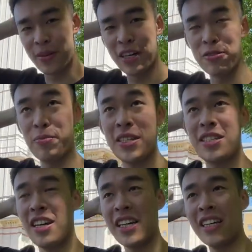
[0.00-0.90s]
because we've been
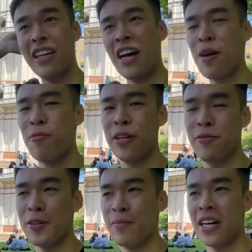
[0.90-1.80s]
studying in the library
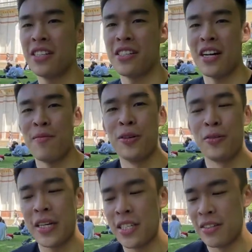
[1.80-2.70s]
from lunchtime all the
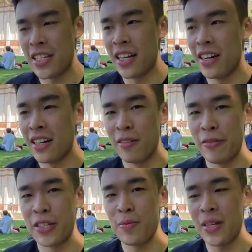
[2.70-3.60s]
way till dinner,
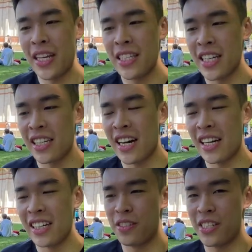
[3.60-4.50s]
we've just been eating
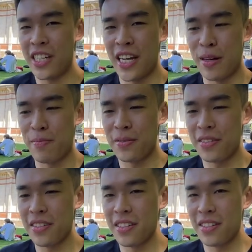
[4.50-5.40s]
like
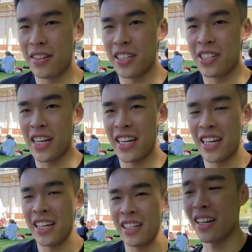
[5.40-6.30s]
chips,
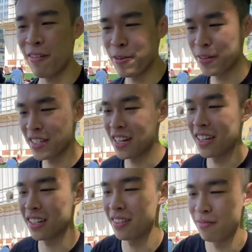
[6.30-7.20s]
chicken, everything's
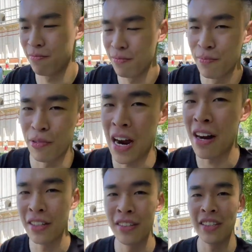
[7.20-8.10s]
like
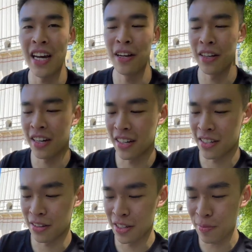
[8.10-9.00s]
brown and yellow color
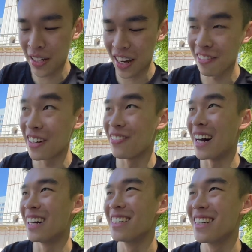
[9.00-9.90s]
so it's just been like really
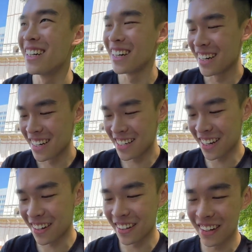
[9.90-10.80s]
bad.
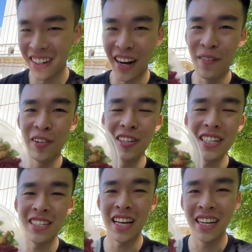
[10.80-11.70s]
So I bought
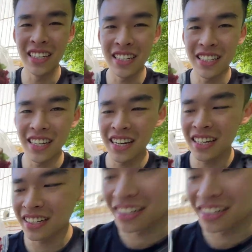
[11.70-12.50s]
this salad in today